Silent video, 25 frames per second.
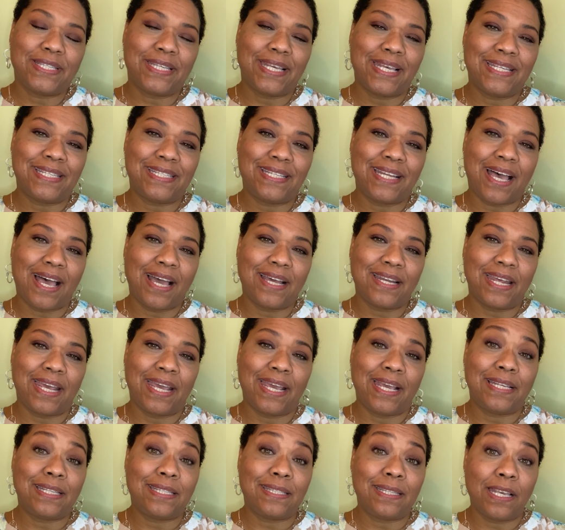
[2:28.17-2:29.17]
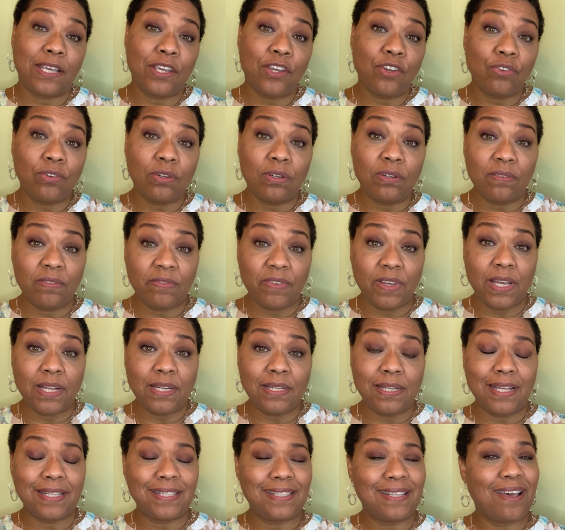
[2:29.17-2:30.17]
is not a singular
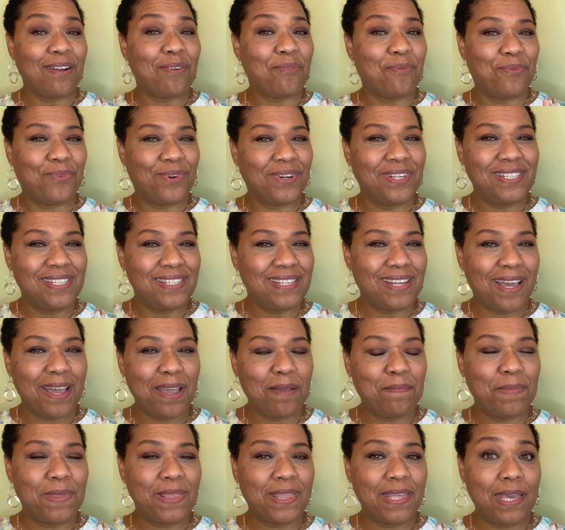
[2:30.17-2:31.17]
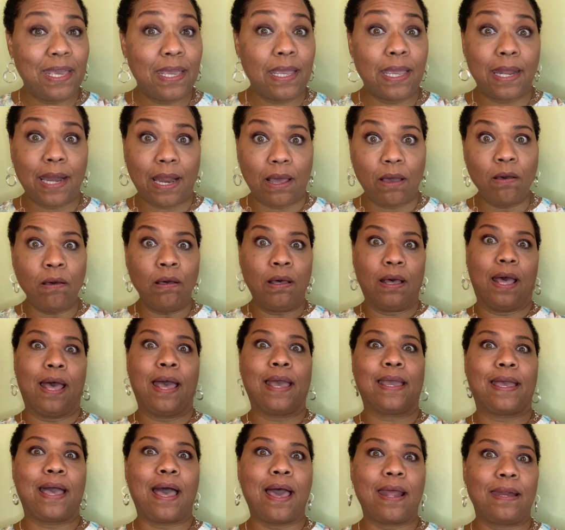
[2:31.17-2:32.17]
event. It's not a one-time thing and,
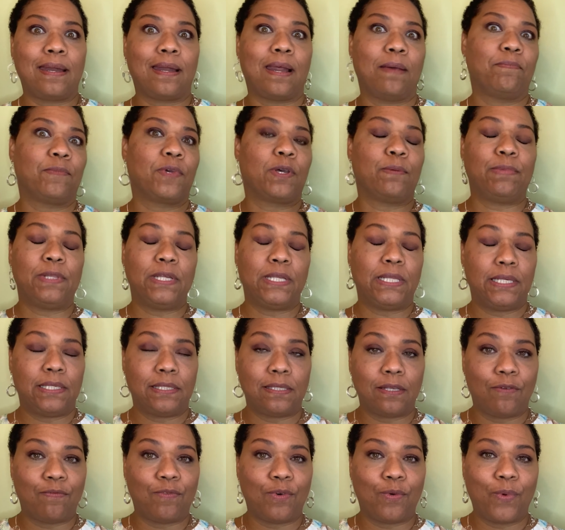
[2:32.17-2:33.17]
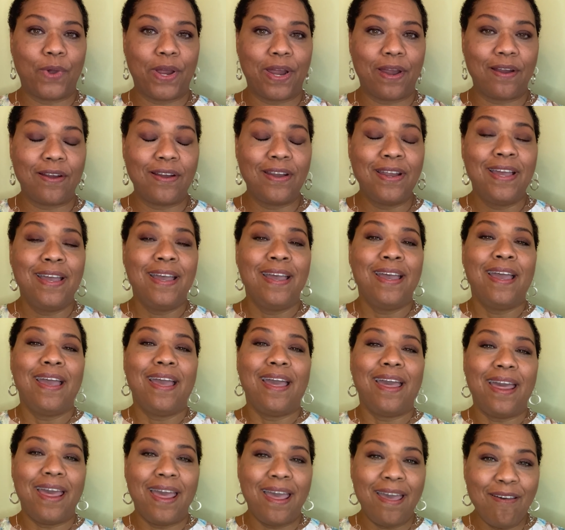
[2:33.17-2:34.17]
I got it, I'm completely self-aware.
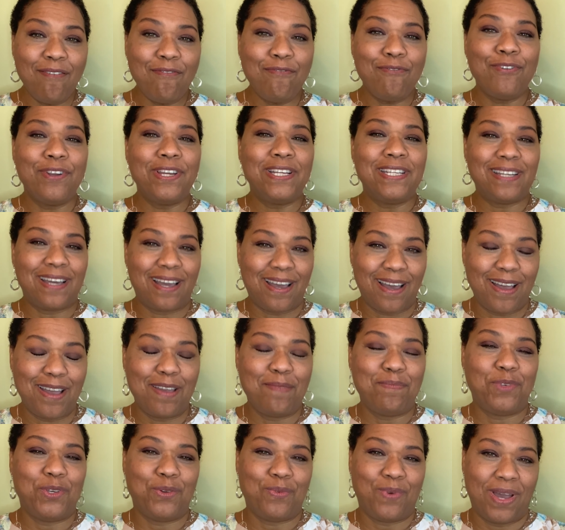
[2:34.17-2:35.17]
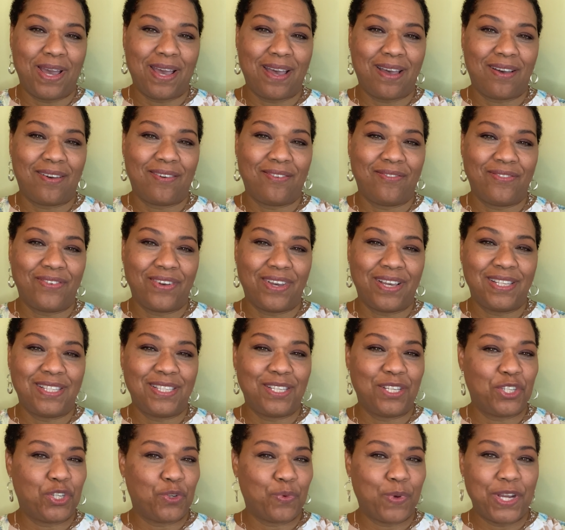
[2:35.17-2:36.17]
Every time you have a
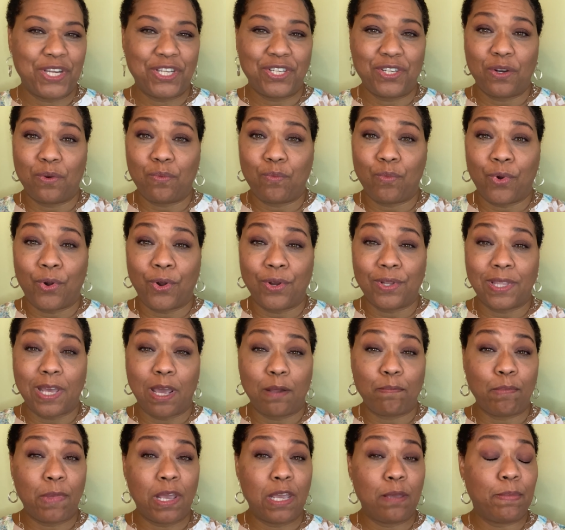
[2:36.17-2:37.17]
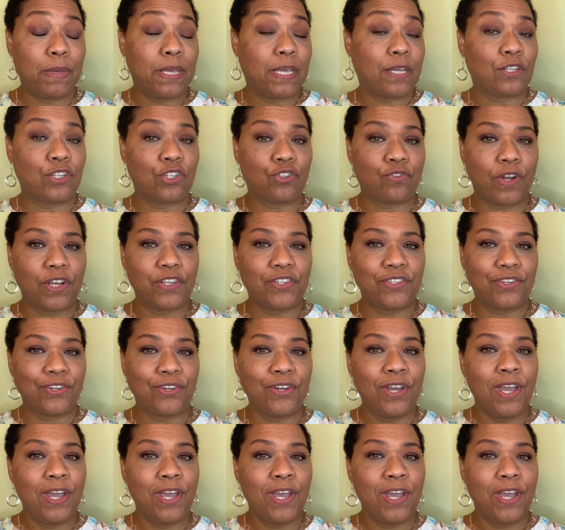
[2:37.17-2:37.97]
situation at work that may be a stressor,